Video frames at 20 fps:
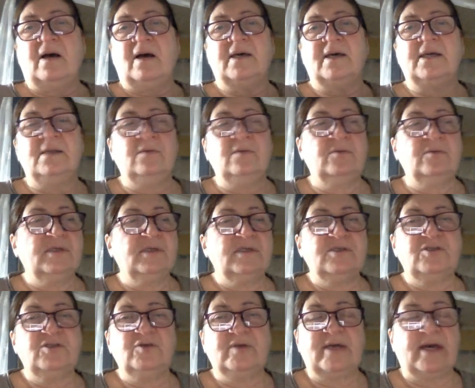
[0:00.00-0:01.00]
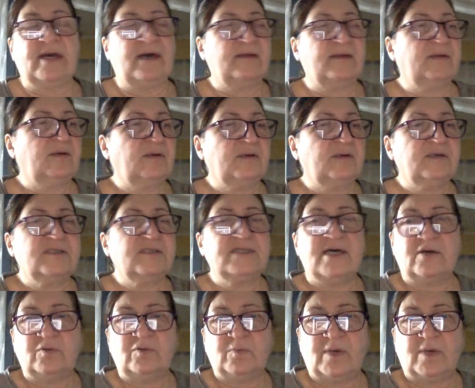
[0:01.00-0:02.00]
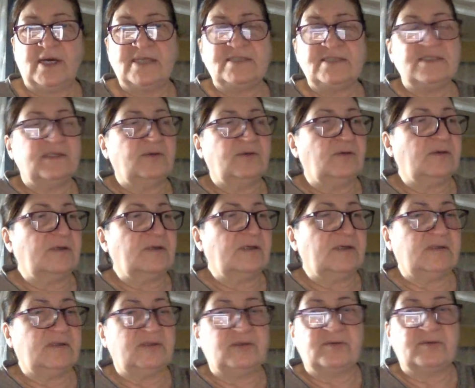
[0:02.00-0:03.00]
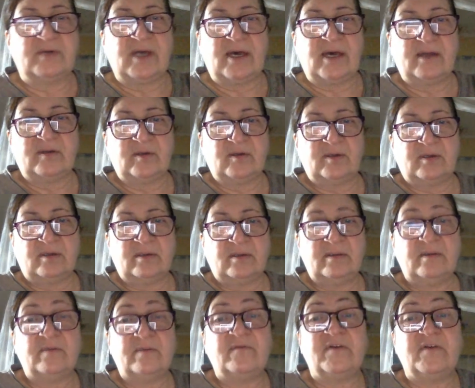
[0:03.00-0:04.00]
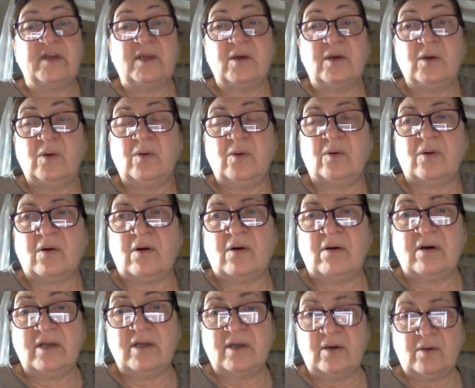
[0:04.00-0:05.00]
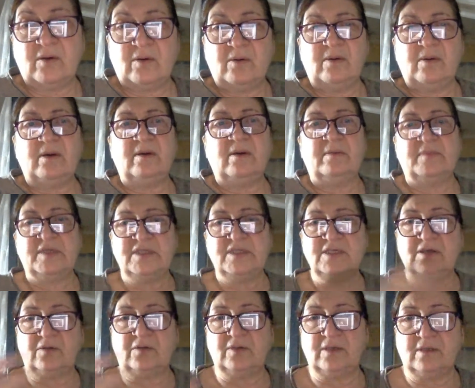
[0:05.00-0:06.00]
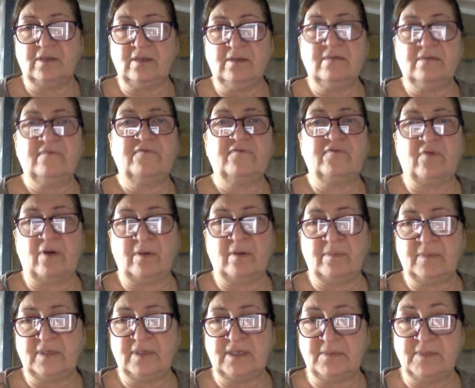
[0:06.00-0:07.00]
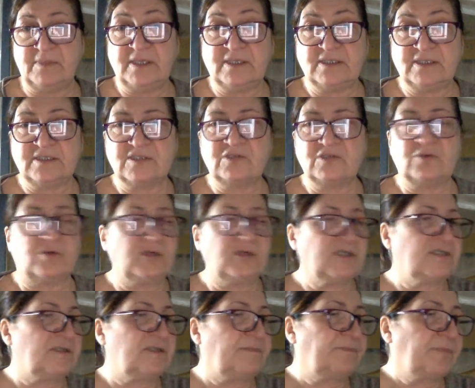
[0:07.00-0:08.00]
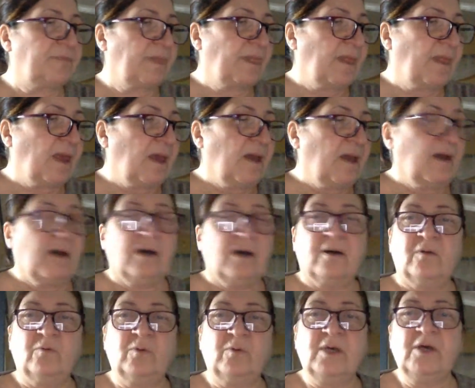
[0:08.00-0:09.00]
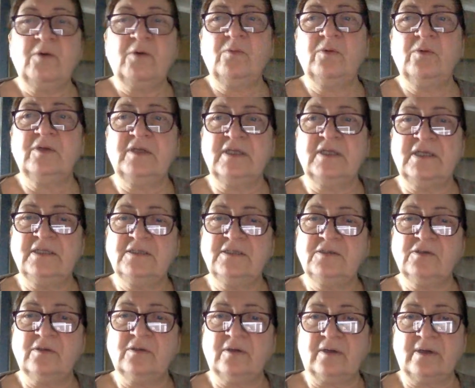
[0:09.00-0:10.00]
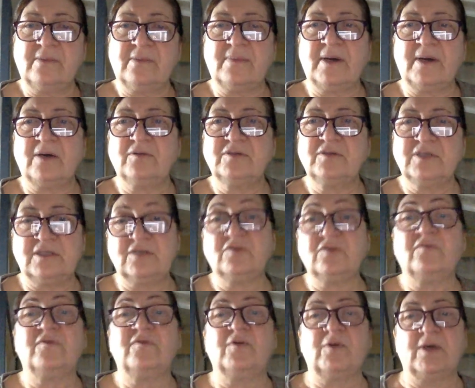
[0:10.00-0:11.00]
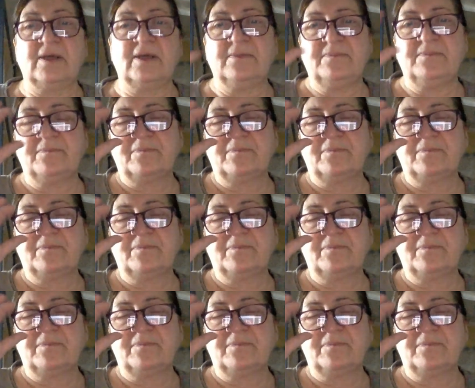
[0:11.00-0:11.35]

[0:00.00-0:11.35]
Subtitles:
In order to gather sound bites, in order to gather video or audio material from an immediate source, we would need to learn about interviewing.